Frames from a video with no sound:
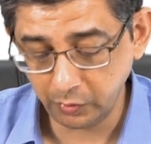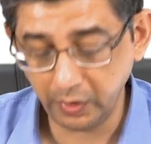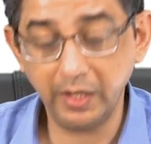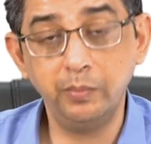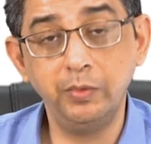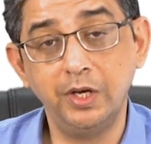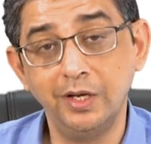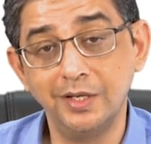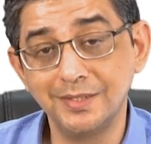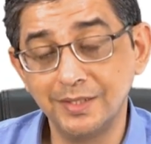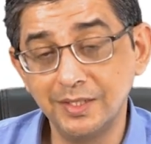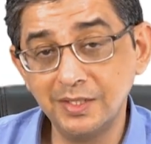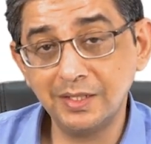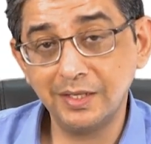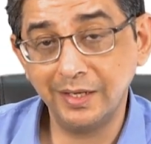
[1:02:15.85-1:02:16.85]
Why? Because
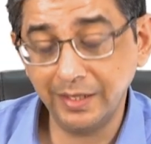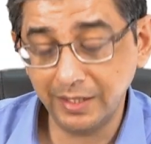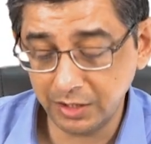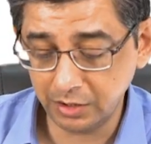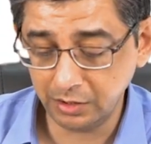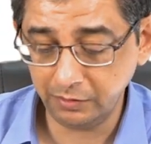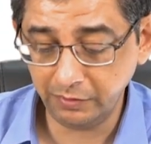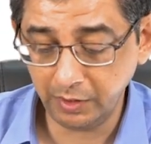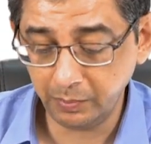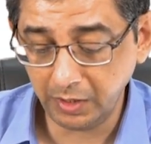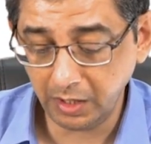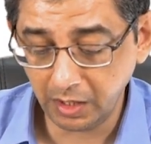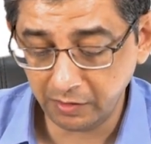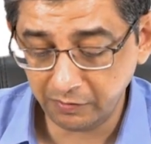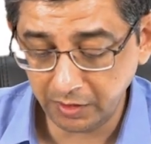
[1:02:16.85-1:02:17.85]
this condition will be
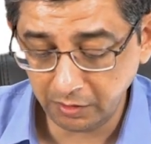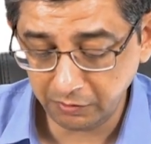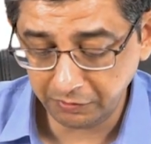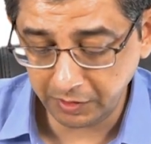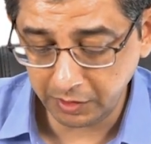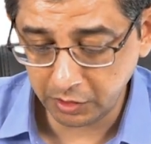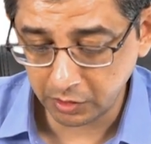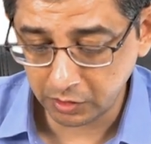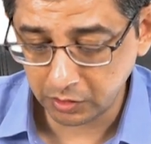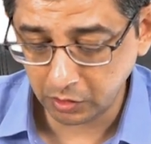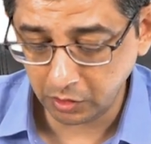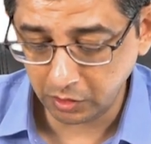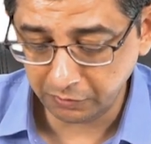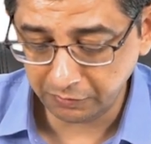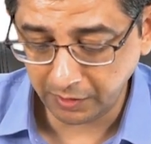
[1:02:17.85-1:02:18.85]
having features
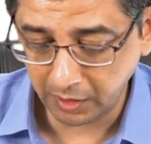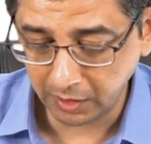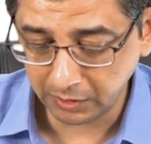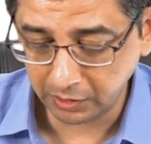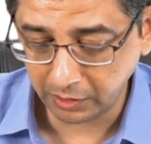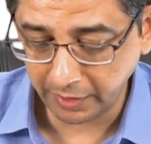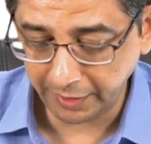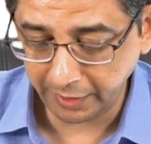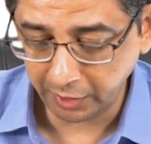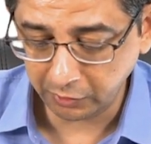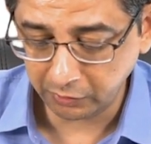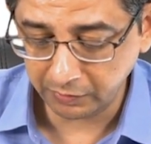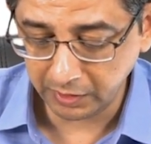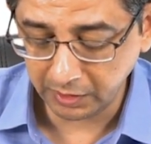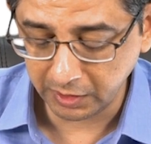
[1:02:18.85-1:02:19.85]
of
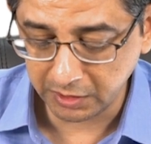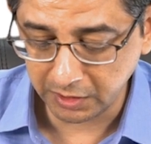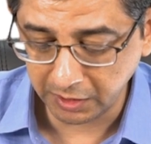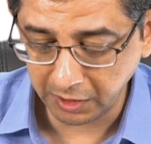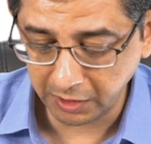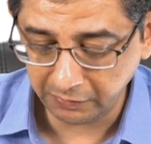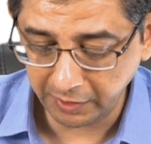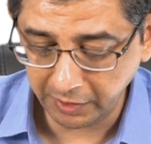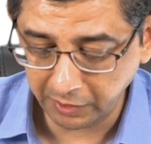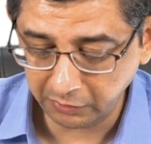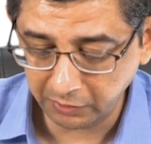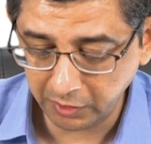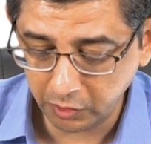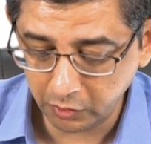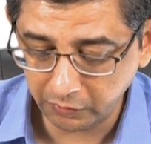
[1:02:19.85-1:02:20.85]
arthritis with conjunctivitis
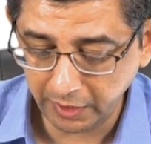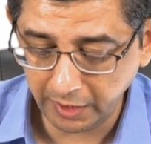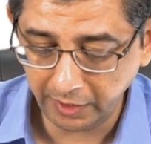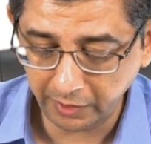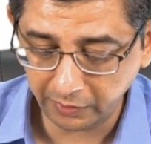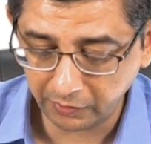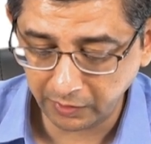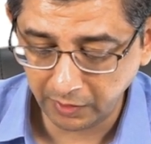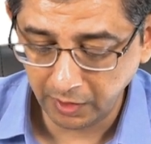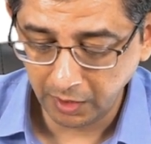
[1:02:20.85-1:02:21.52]
and uveitis.